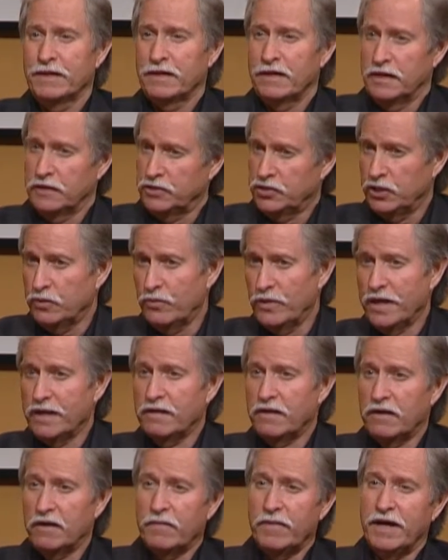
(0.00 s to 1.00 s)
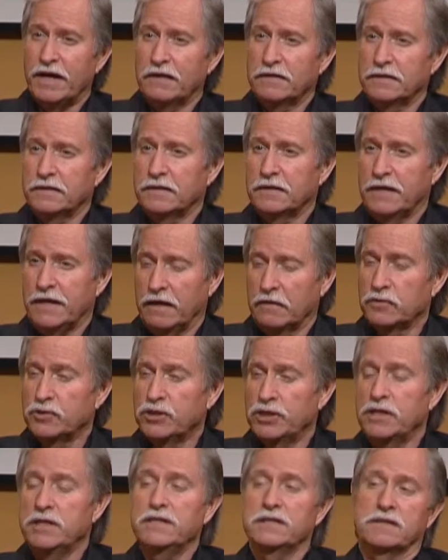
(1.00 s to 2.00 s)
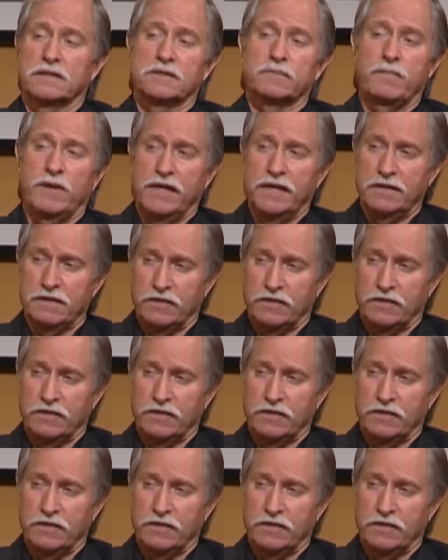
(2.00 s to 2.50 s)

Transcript: And she read there about how Jesus paid